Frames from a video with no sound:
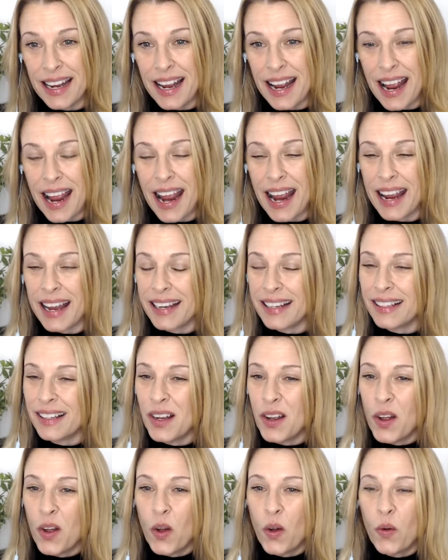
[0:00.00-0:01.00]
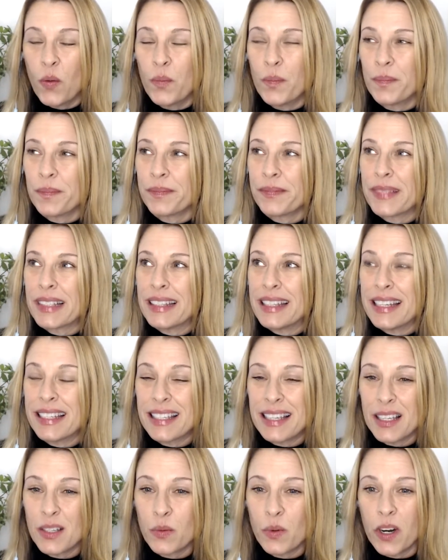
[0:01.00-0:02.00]
And this
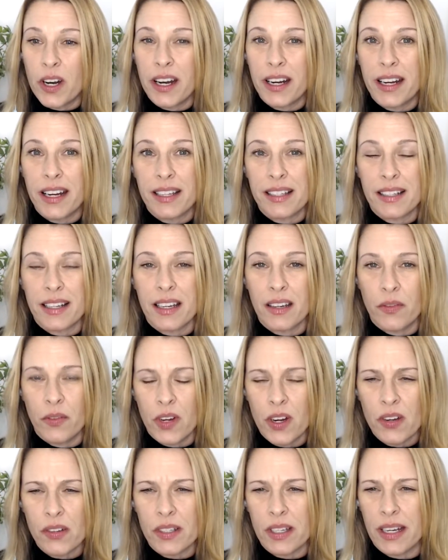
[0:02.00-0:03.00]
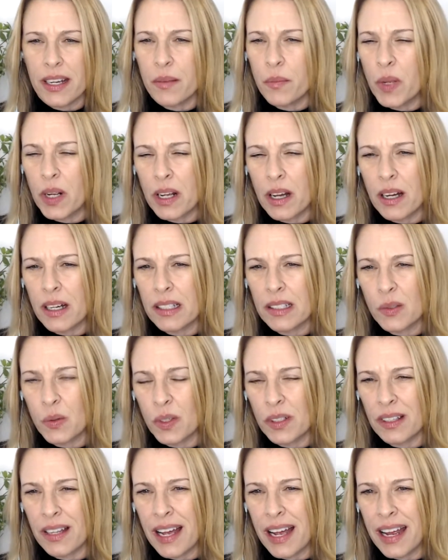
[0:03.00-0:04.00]
is where it gets confusing, because
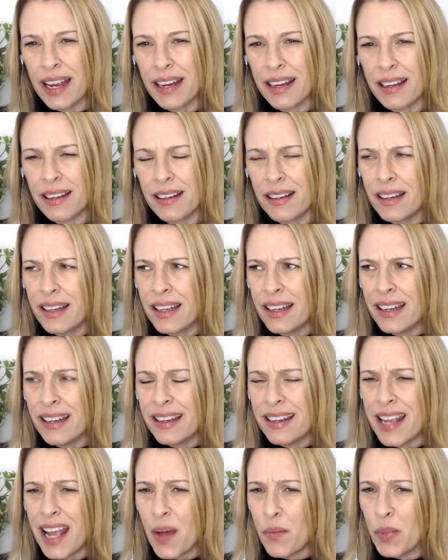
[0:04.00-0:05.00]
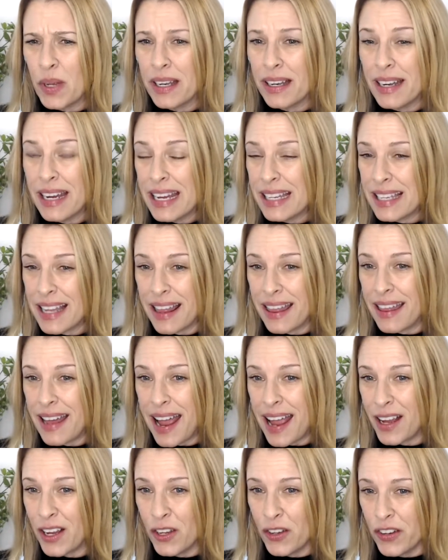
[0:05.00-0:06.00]
we're like, yeah, but isn't
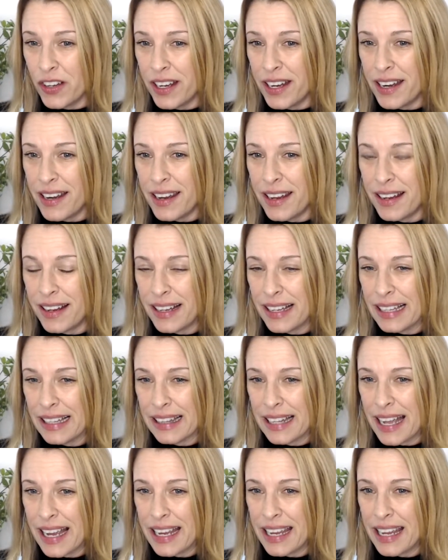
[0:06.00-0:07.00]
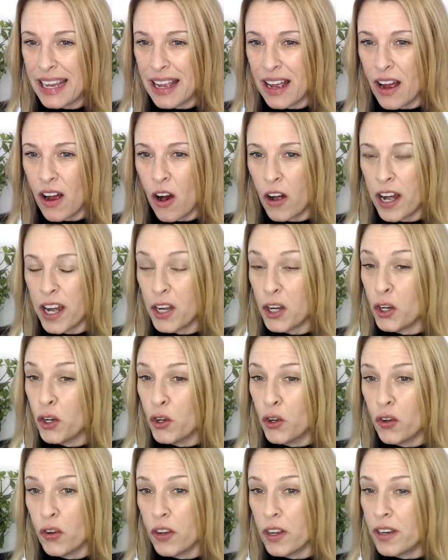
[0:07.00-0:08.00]
that good? Like, aren't
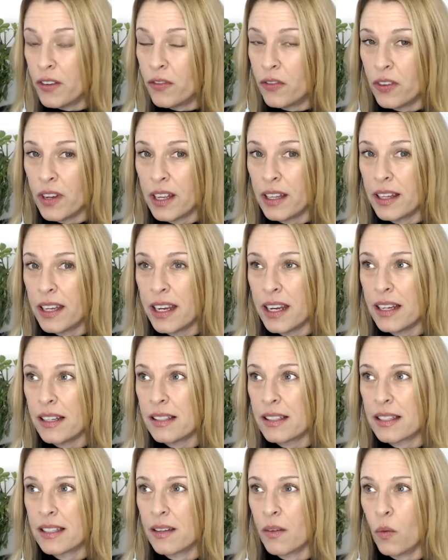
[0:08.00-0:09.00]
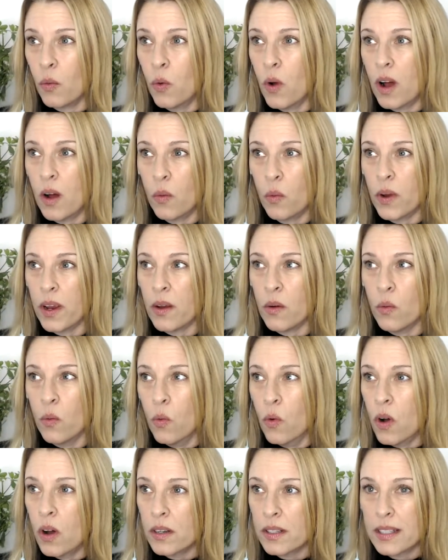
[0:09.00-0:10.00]
good feelings what we
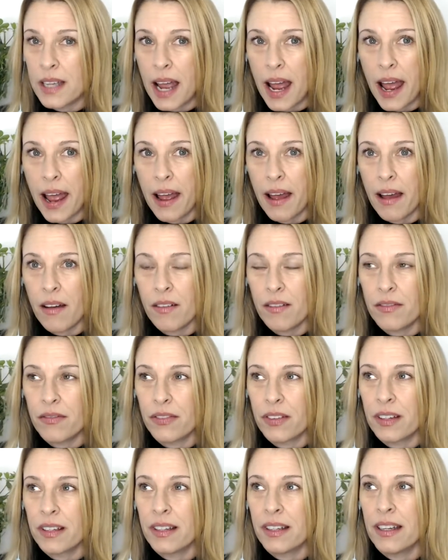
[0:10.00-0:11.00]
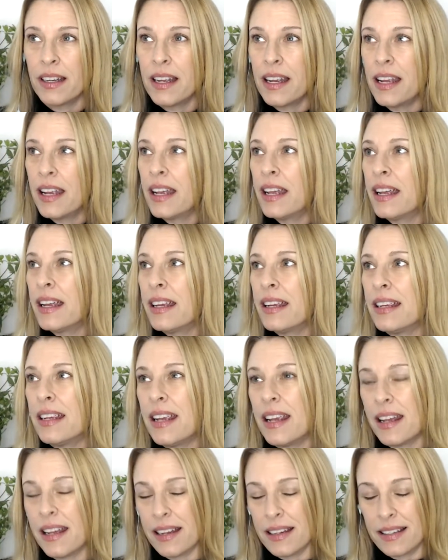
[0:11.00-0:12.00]
want to have?
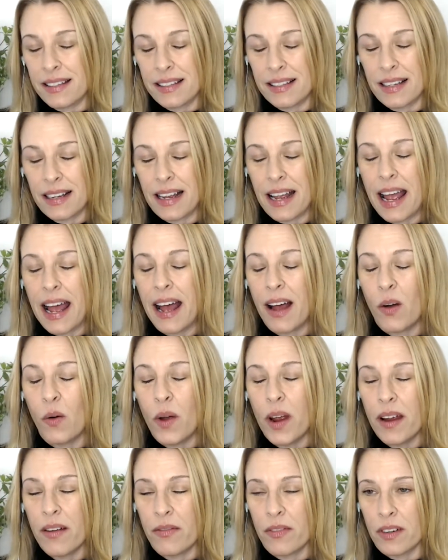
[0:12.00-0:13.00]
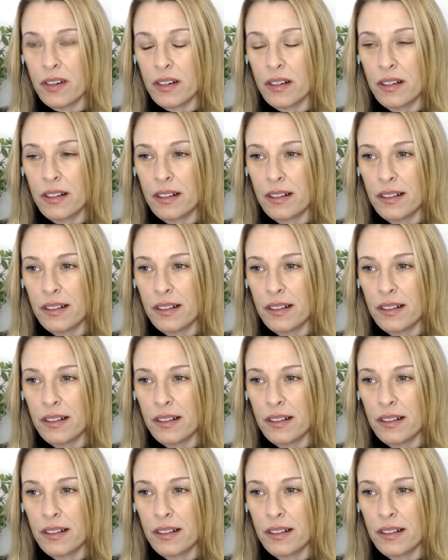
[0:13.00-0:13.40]
Yes. However,